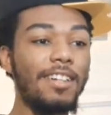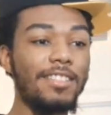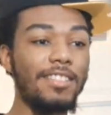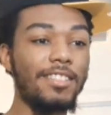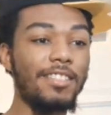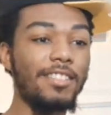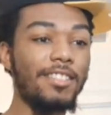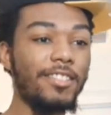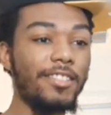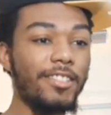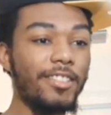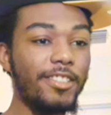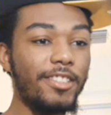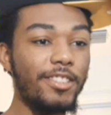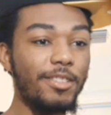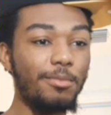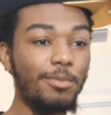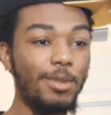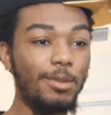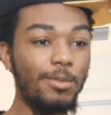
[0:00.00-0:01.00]
it's a serious
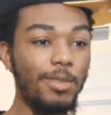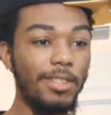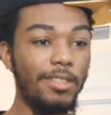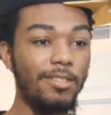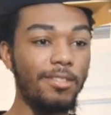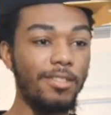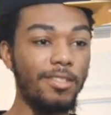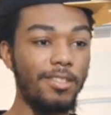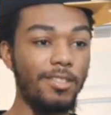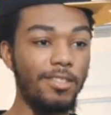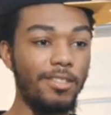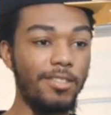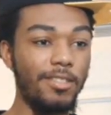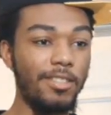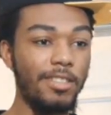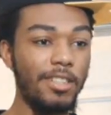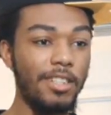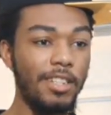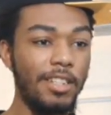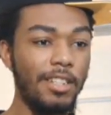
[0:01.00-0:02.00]
moment going on?
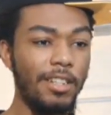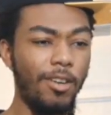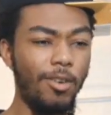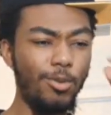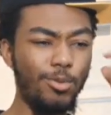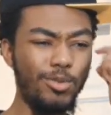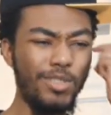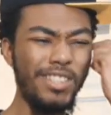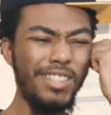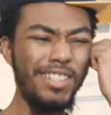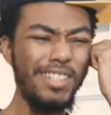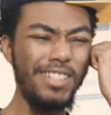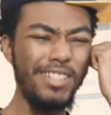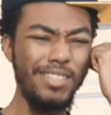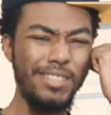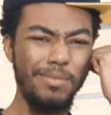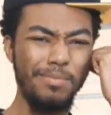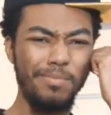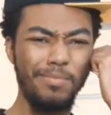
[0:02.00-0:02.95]
Oh, she just.